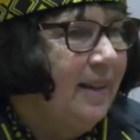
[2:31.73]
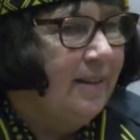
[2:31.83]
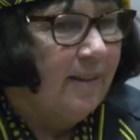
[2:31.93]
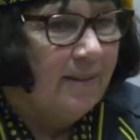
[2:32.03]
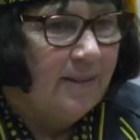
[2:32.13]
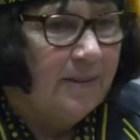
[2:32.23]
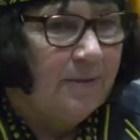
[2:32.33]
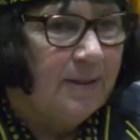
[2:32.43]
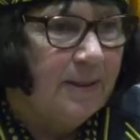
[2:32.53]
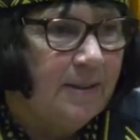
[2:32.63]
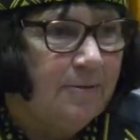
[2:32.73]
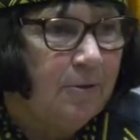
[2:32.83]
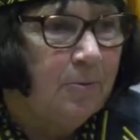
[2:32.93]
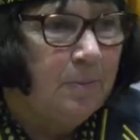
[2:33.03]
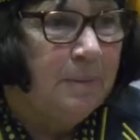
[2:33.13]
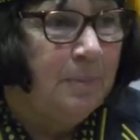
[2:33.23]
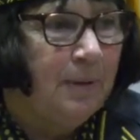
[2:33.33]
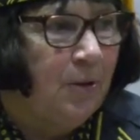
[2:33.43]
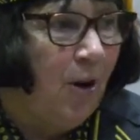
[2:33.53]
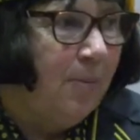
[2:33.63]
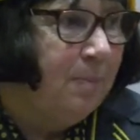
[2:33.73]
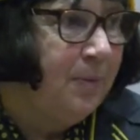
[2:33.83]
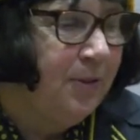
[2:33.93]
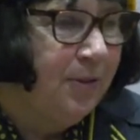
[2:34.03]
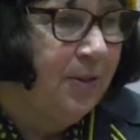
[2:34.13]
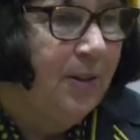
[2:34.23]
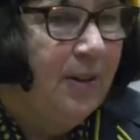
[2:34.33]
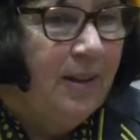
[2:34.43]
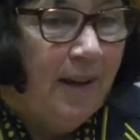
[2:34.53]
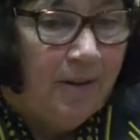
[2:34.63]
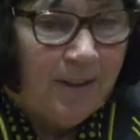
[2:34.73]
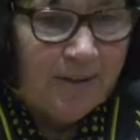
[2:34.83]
and our DVC for People and Ops. Our